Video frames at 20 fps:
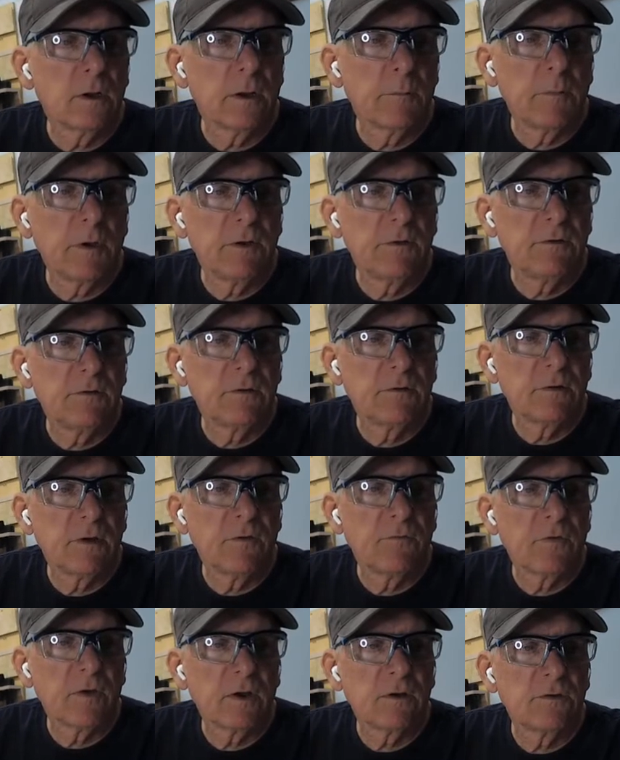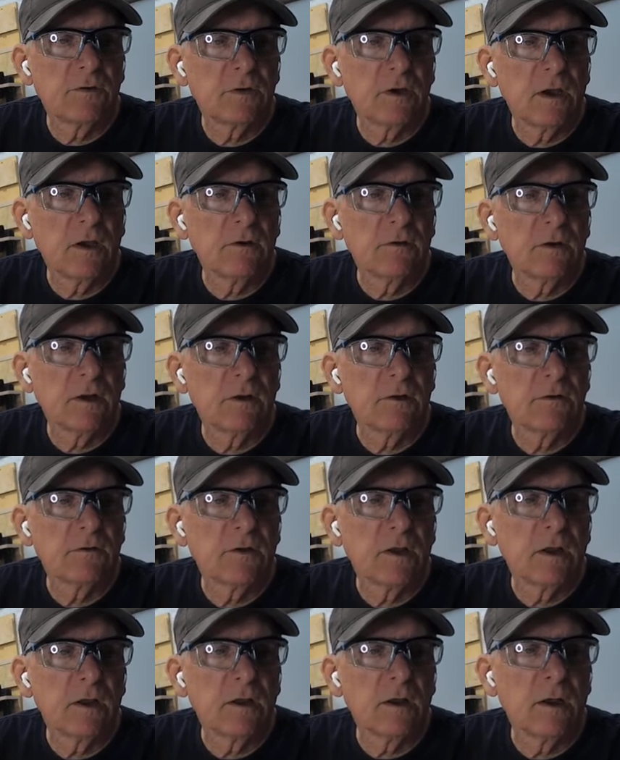Let me see if I can change that.
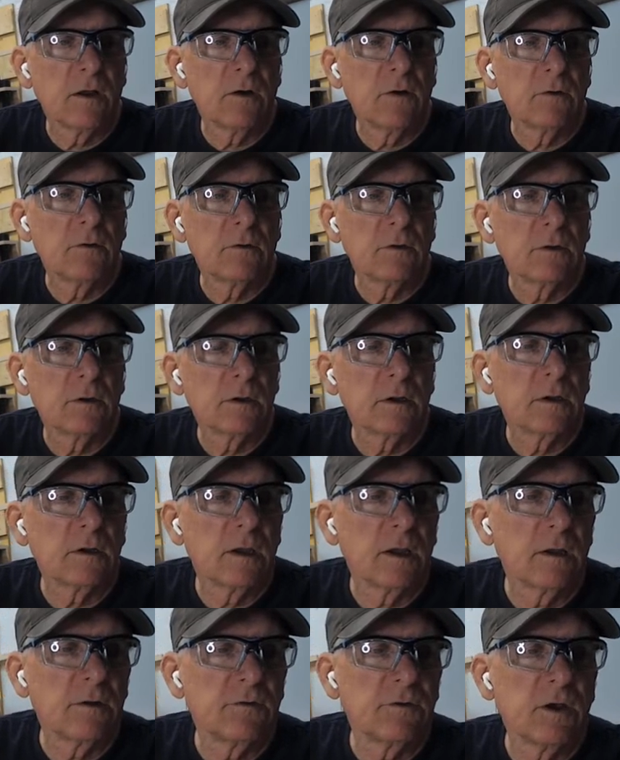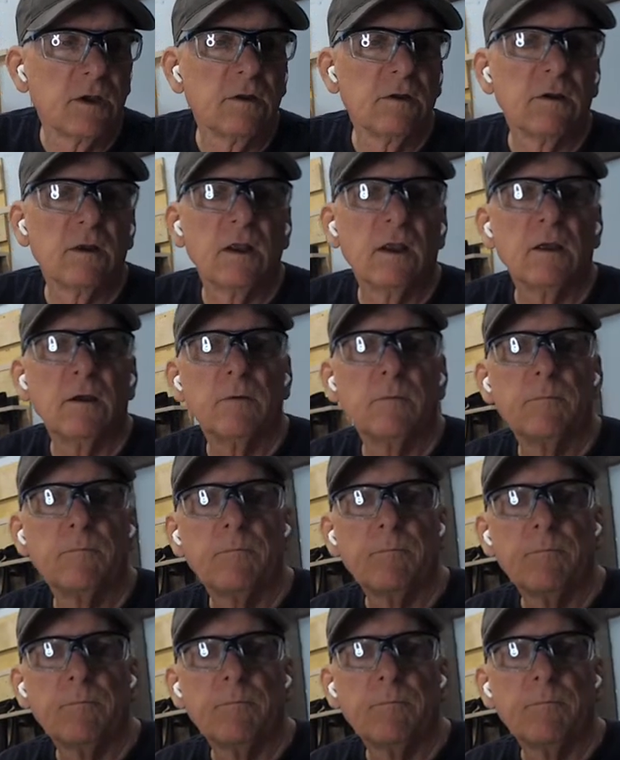Say no, can't change it now.